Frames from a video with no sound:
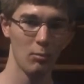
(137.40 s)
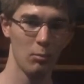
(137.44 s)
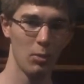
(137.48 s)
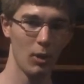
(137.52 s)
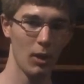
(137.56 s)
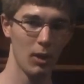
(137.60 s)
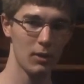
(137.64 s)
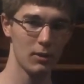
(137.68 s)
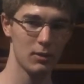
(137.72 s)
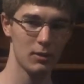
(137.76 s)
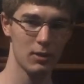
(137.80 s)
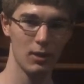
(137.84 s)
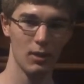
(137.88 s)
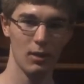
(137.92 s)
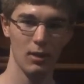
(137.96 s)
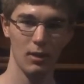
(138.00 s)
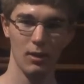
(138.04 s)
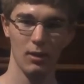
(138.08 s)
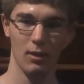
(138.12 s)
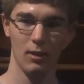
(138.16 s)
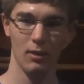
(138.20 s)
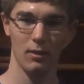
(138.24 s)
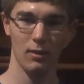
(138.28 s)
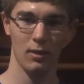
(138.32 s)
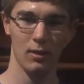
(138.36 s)
But
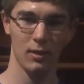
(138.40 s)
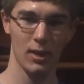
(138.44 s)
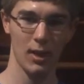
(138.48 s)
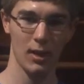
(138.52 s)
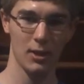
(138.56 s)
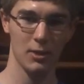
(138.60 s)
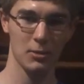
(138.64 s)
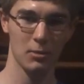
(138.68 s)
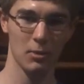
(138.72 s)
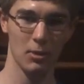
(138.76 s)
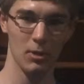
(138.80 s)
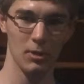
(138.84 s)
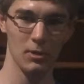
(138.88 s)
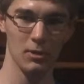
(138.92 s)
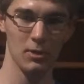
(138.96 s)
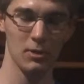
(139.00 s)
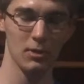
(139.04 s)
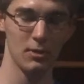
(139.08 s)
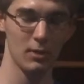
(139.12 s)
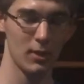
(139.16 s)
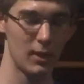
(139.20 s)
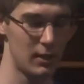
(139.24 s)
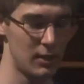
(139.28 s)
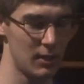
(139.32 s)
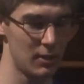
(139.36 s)
the catch was
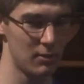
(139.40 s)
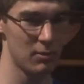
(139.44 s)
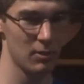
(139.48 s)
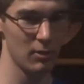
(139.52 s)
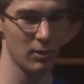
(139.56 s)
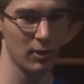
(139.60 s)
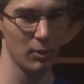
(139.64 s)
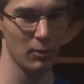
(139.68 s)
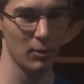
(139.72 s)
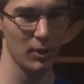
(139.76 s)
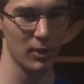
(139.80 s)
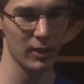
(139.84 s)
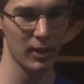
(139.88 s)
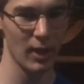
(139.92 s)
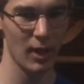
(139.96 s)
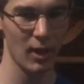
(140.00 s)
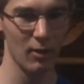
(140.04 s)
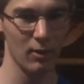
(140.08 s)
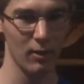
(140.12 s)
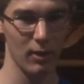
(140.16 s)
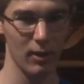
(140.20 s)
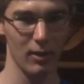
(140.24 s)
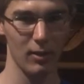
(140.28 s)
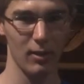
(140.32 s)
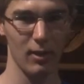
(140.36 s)
they didn't really work
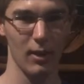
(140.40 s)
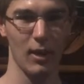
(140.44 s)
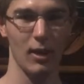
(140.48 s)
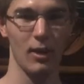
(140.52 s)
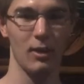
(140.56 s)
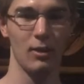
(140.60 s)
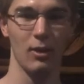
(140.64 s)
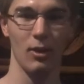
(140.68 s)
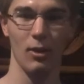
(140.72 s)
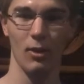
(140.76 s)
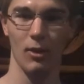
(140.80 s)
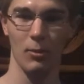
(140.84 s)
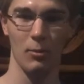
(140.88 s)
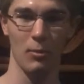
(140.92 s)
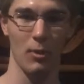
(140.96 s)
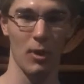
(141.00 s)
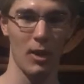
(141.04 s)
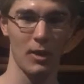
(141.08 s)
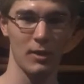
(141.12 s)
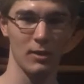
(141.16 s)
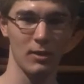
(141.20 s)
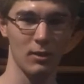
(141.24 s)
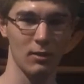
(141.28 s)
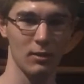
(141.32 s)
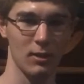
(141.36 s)
out, and no one
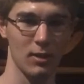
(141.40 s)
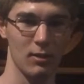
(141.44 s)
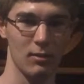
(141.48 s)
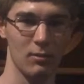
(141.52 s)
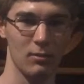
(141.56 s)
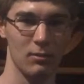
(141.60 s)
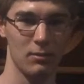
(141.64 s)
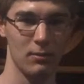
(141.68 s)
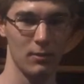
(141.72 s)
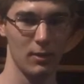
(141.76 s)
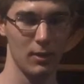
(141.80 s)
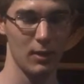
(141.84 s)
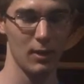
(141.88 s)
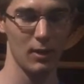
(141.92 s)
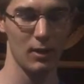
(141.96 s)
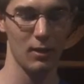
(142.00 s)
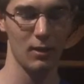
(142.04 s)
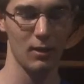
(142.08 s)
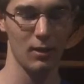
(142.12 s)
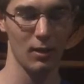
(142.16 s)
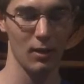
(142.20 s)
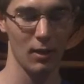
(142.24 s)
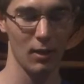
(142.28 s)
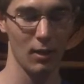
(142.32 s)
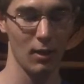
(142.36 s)
wanted to live
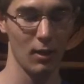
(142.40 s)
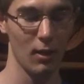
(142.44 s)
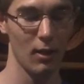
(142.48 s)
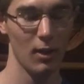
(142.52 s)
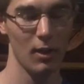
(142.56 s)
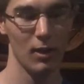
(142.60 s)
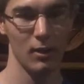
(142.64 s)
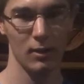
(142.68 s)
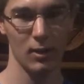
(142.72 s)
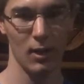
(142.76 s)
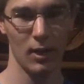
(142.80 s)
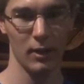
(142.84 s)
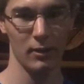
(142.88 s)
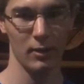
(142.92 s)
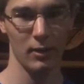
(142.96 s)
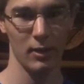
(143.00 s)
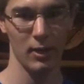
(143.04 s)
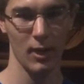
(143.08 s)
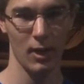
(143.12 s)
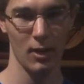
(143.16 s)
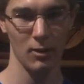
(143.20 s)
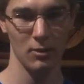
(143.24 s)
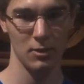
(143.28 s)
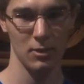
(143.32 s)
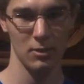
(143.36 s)
in the concrete
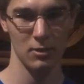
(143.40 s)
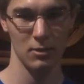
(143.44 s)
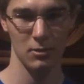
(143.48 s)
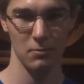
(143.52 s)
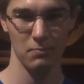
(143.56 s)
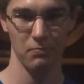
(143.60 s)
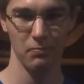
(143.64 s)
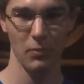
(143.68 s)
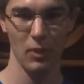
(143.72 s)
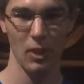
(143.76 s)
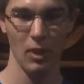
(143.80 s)
houses.